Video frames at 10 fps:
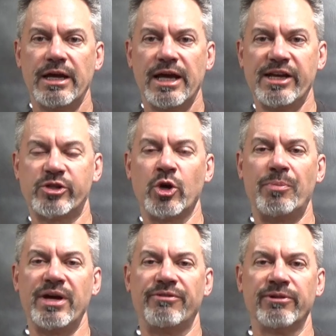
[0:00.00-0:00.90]
Hey, it's your old
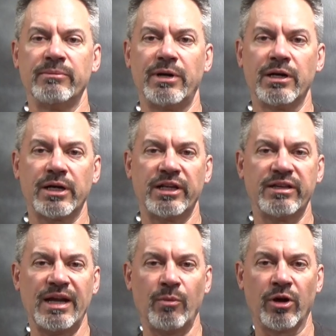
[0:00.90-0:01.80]
pal Firmbark, and
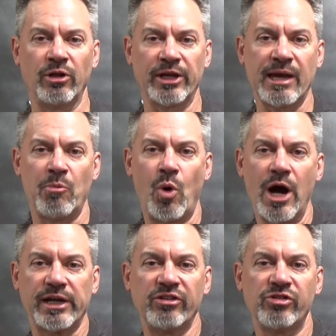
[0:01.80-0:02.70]
today we're going to look at
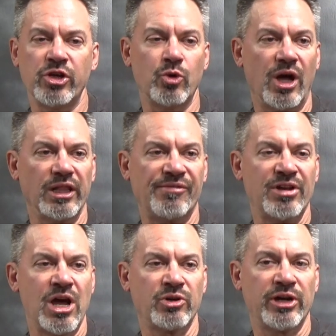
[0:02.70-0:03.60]
Milwaukee's new
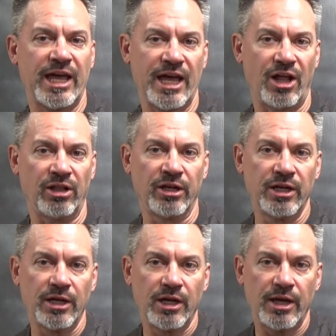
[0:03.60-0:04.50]
eleven hundred L
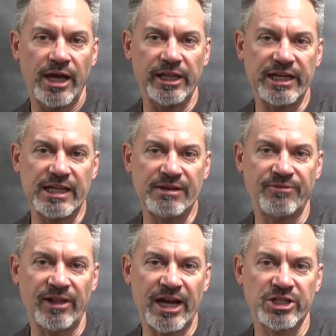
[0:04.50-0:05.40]
L E D
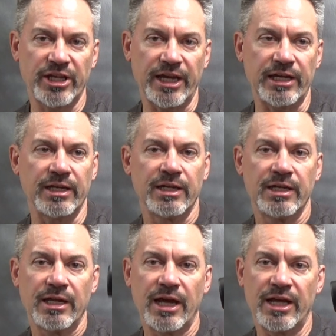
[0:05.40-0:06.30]
flashlight.
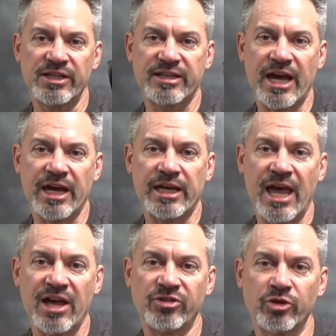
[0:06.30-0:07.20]
Uh, this guy
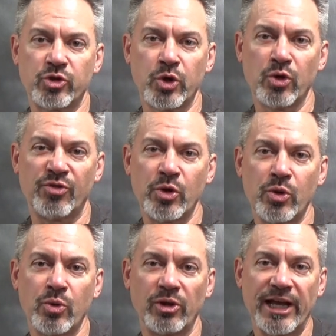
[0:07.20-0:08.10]
has our
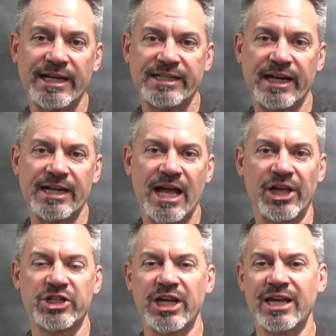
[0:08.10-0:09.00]
TrueView light
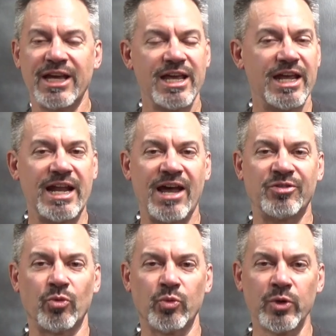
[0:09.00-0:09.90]
technology. It has a
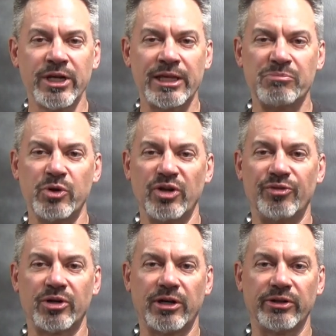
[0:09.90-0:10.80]
really
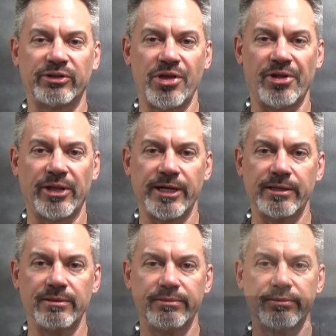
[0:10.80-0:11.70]
beautiful color to the light.